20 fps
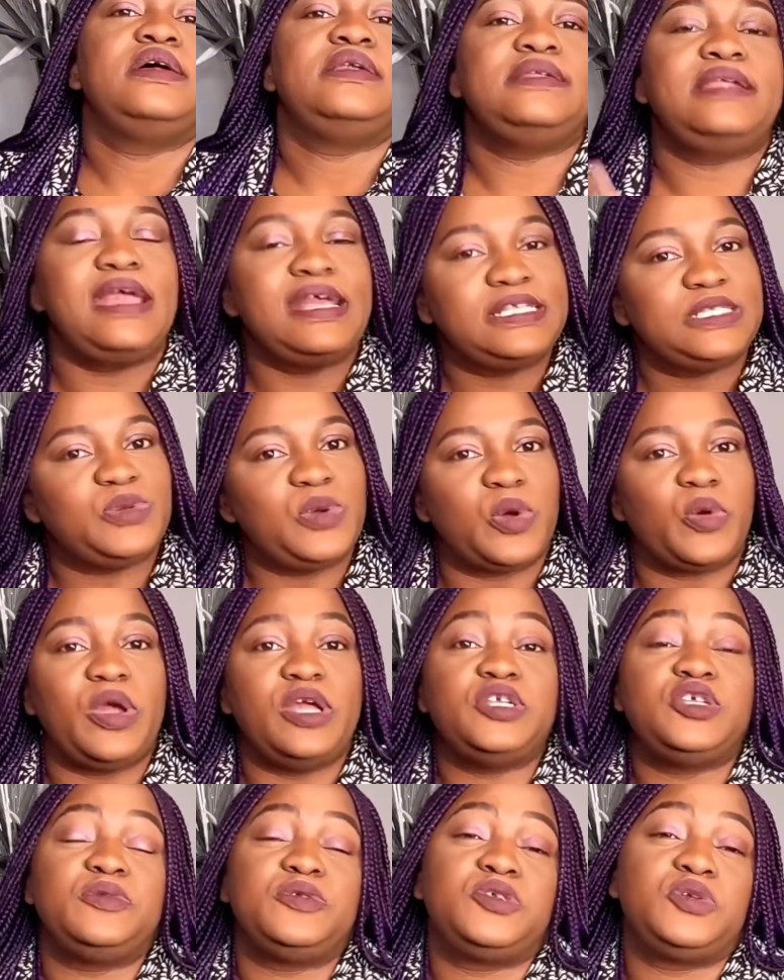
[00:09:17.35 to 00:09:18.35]
Next, we're going
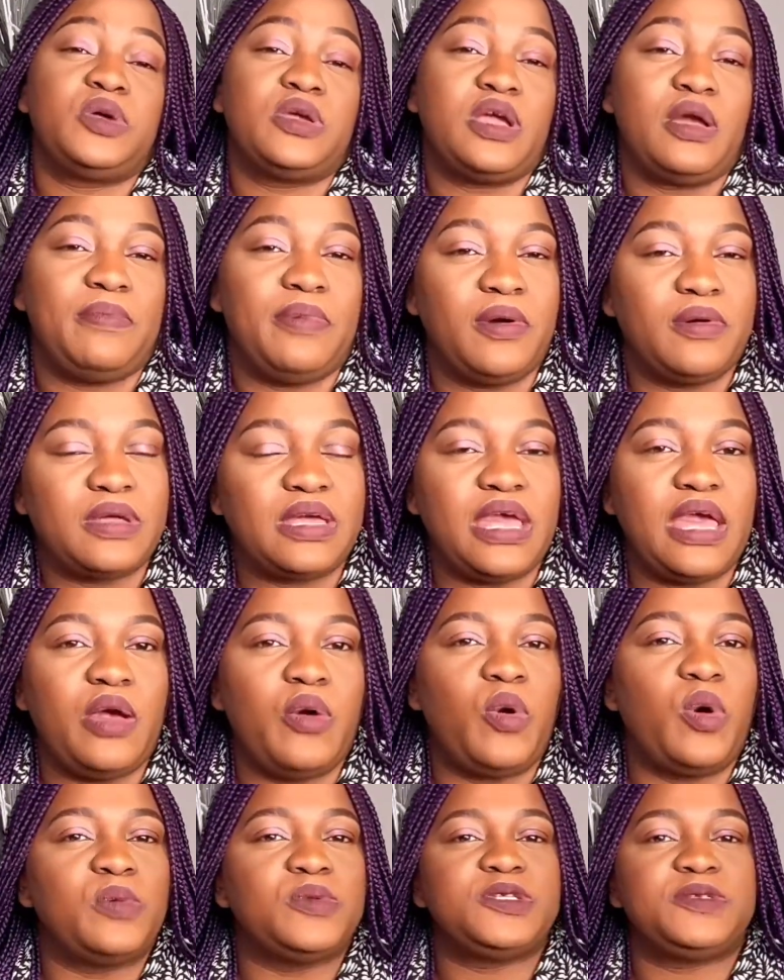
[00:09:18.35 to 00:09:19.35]
to be talking about care
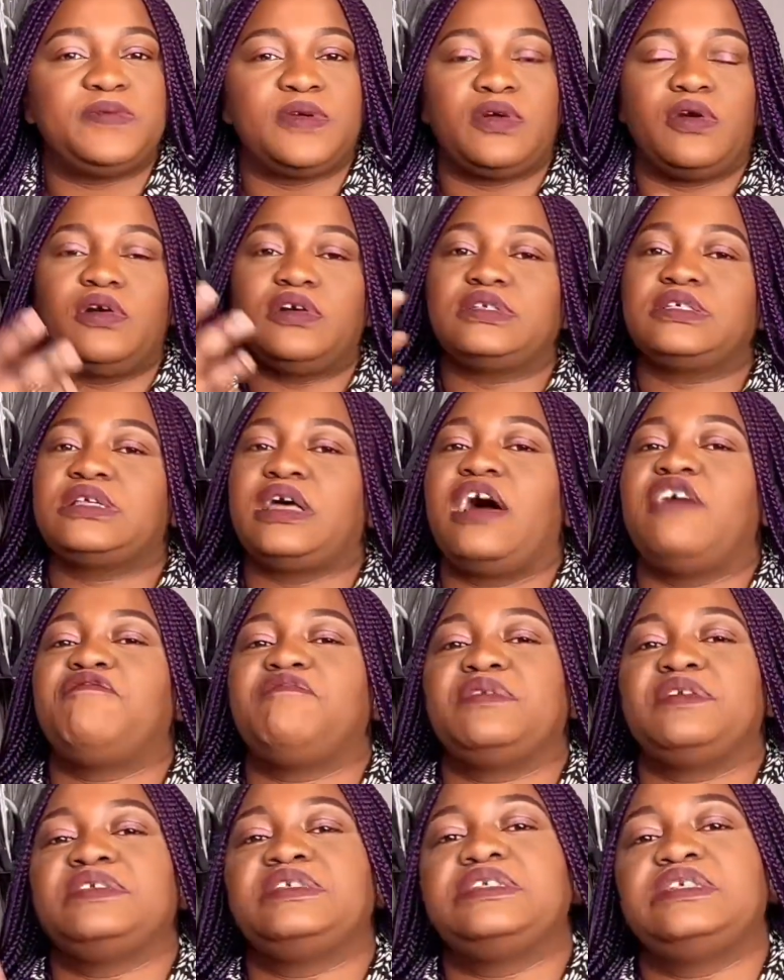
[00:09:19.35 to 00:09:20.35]
homes, because I've
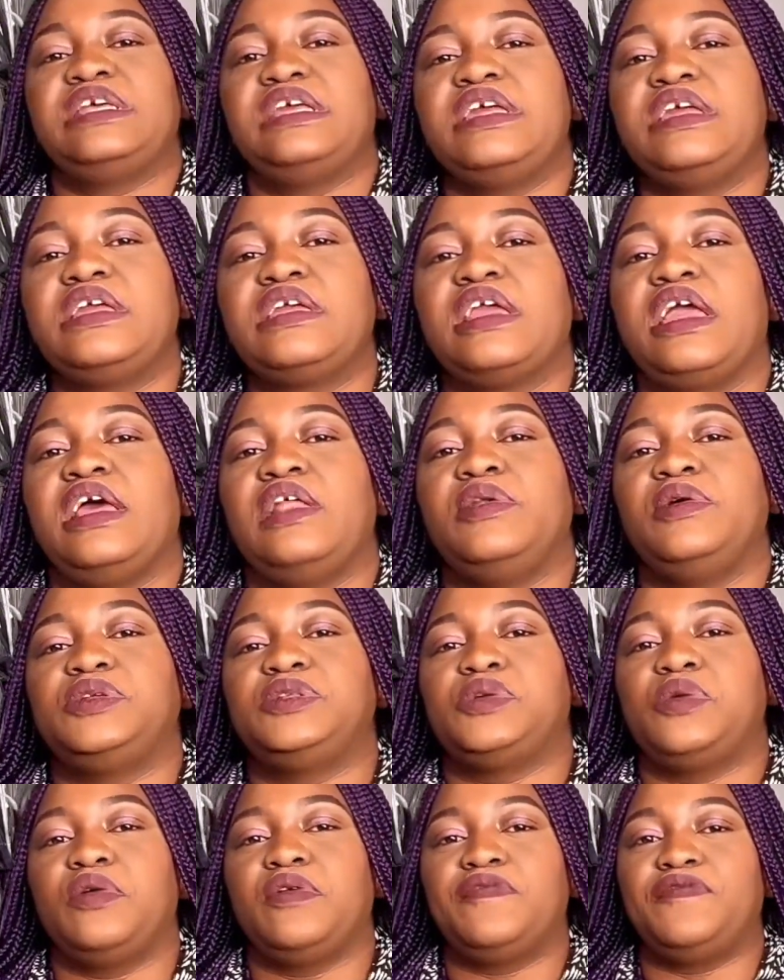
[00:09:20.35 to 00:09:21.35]
been seeing a lot
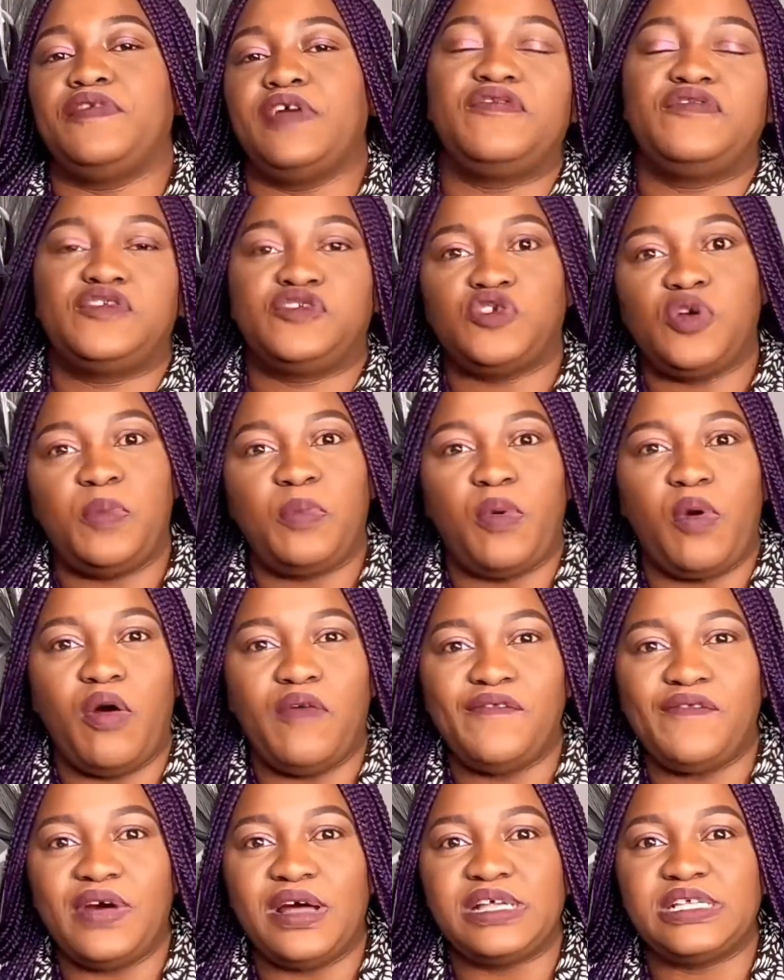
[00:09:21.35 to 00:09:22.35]
of job
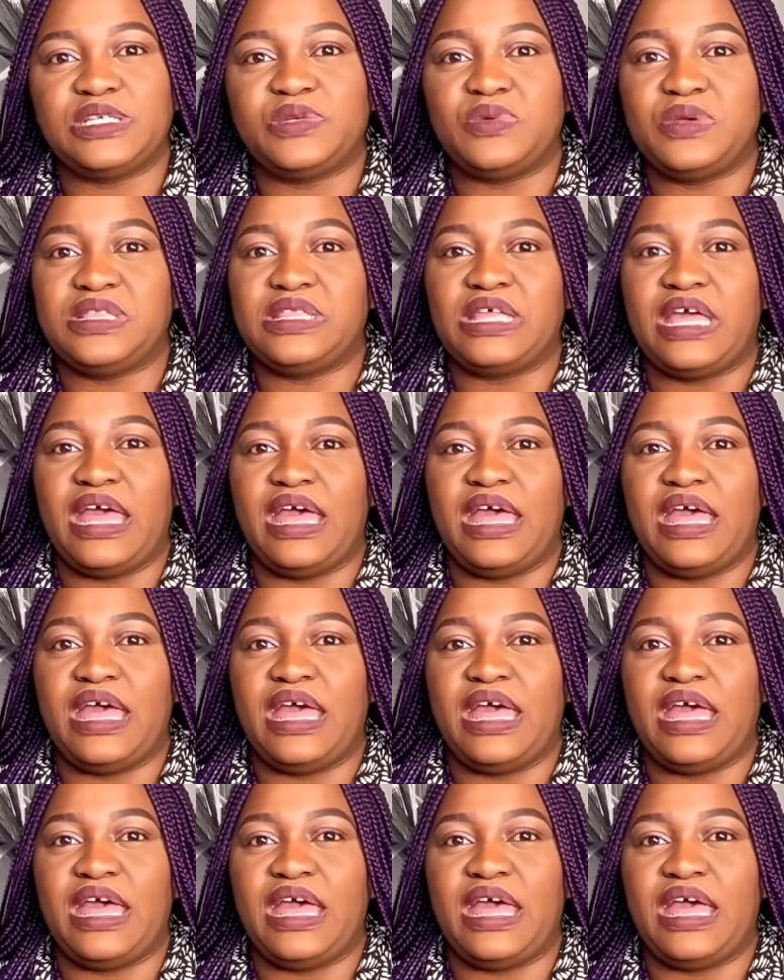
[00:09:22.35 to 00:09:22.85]
offers with